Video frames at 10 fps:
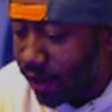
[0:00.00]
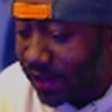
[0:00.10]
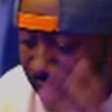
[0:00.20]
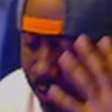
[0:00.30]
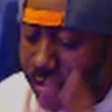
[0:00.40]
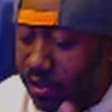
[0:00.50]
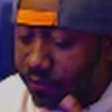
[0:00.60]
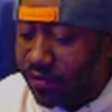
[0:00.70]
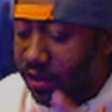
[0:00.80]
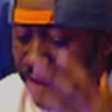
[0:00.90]
I can't
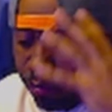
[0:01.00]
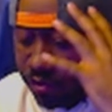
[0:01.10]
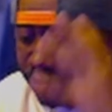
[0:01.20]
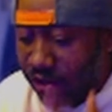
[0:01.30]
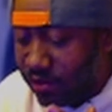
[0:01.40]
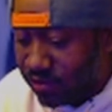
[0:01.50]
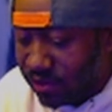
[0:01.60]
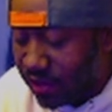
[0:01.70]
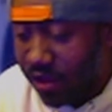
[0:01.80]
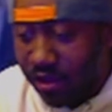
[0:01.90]
believe that he
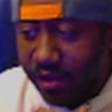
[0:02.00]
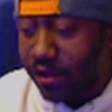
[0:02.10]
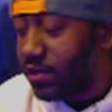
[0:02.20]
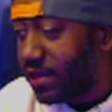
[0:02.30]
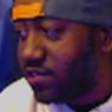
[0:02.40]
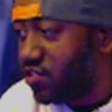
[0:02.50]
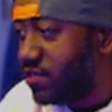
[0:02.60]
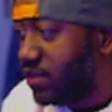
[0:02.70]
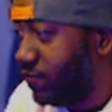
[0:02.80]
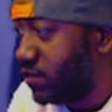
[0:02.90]
did," like
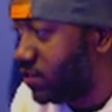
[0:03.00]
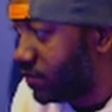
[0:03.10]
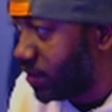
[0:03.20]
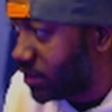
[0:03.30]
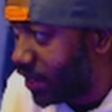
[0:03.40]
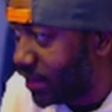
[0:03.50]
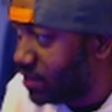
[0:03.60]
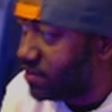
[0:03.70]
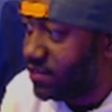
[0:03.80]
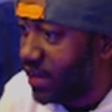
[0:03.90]
just different stuff like that. They
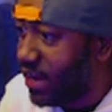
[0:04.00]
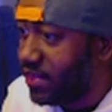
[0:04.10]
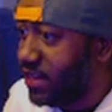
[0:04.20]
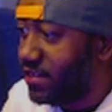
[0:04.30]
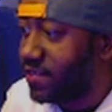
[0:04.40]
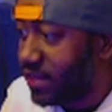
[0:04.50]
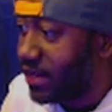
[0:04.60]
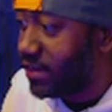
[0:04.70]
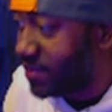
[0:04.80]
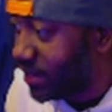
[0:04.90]
say these
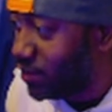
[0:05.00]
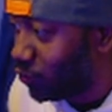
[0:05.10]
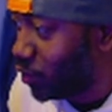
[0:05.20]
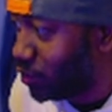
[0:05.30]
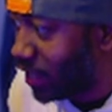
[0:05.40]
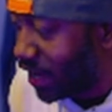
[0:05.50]
things in real life.